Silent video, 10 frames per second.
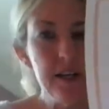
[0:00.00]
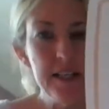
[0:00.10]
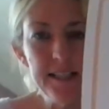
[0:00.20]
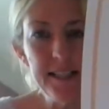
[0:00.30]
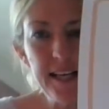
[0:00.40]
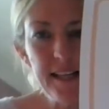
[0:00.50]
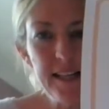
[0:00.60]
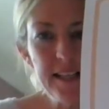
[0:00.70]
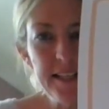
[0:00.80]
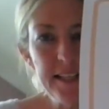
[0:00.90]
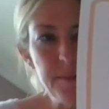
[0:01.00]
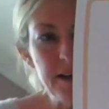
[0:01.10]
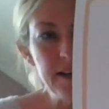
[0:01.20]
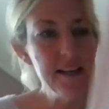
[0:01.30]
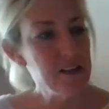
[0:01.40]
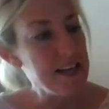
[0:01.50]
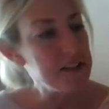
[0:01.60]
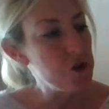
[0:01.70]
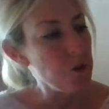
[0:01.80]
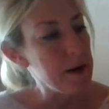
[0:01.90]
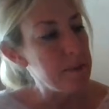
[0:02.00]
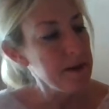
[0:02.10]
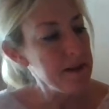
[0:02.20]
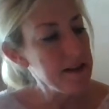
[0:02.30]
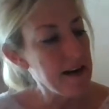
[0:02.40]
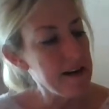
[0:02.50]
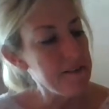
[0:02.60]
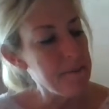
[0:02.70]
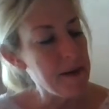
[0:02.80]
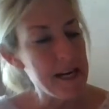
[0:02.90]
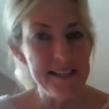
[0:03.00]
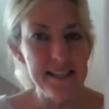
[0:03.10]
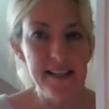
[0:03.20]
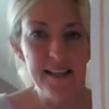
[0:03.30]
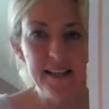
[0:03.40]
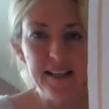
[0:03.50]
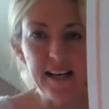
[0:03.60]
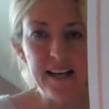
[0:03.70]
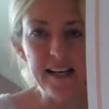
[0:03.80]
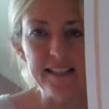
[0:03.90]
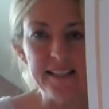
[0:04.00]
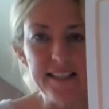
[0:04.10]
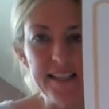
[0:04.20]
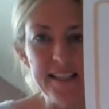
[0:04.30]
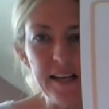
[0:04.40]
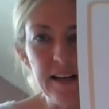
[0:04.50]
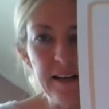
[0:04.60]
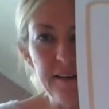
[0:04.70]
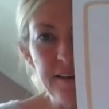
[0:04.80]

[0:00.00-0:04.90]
a Z formation. And here is Zeke the